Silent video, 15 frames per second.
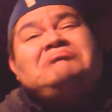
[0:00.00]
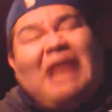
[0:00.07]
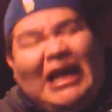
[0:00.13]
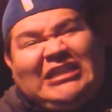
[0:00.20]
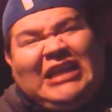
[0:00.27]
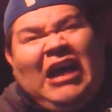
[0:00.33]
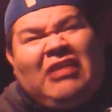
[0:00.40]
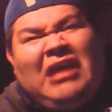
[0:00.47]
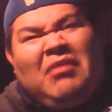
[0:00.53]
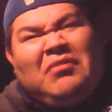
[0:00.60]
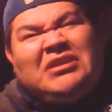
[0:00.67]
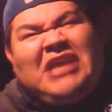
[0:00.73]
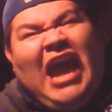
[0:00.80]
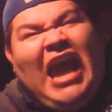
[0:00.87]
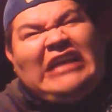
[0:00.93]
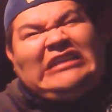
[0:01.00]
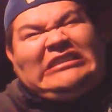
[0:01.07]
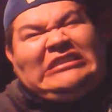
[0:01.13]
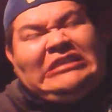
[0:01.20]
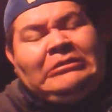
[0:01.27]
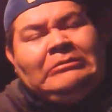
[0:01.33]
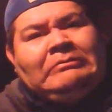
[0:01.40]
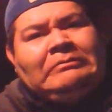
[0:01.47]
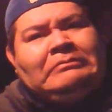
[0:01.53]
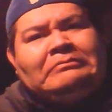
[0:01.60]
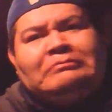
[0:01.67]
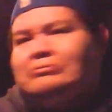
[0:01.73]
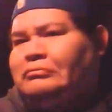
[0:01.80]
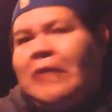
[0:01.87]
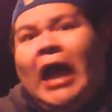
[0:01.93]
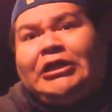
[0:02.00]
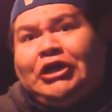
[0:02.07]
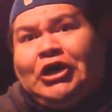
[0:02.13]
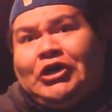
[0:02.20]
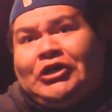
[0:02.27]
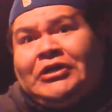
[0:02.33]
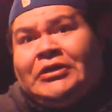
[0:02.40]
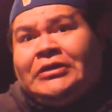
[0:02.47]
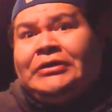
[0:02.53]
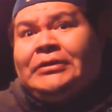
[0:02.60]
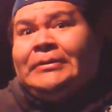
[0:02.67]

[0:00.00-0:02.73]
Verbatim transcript: That's how that would taste. Not good.